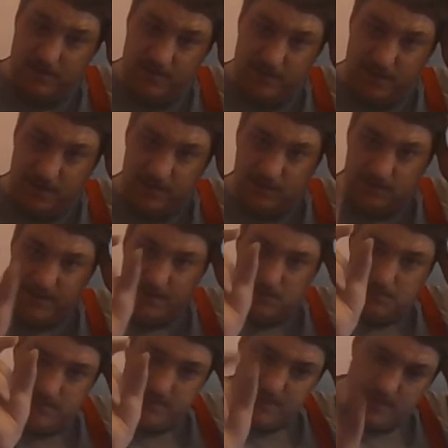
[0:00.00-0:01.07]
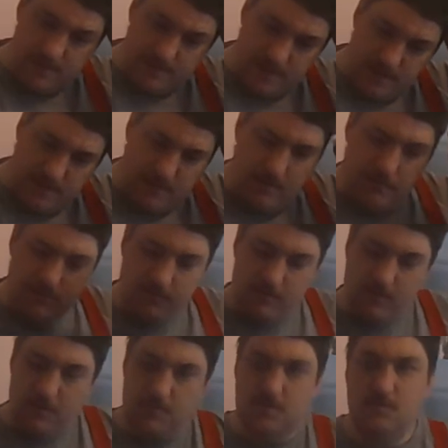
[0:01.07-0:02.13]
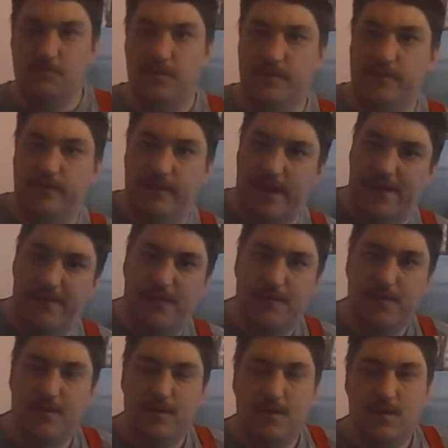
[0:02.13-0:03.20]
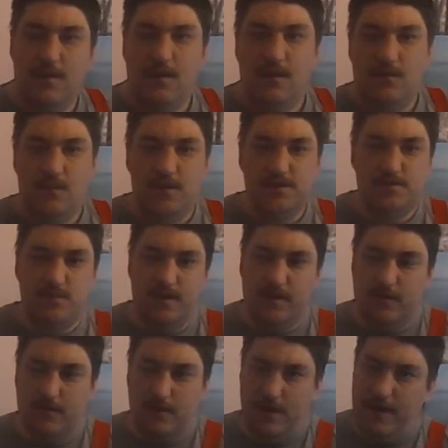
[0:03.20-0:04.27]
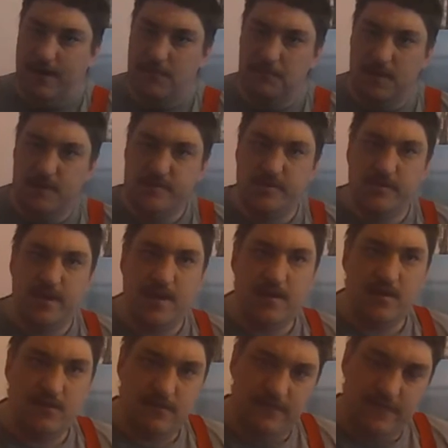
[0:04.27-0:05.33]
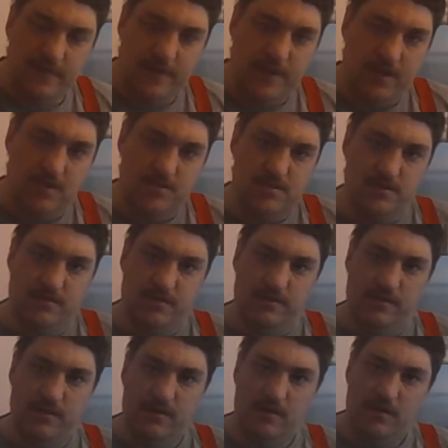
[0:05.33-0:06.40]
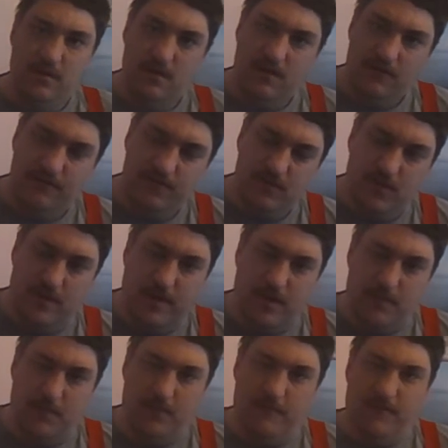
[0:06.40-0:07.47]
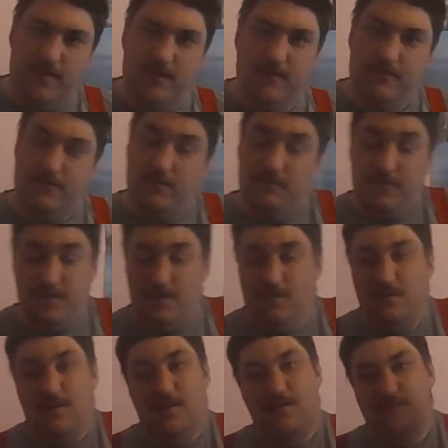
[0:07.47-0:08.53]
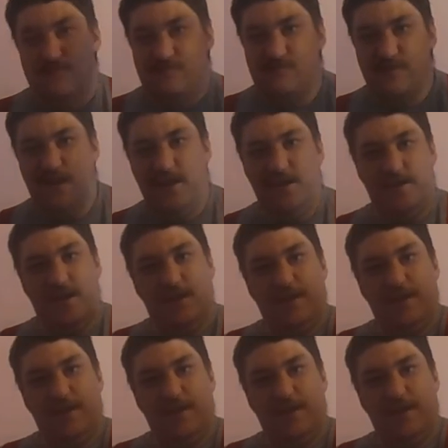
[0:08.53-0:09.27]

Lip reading: there's a little bell beside the subscription button now, which when you click means you get notifications for when I put videos up. So ring a ding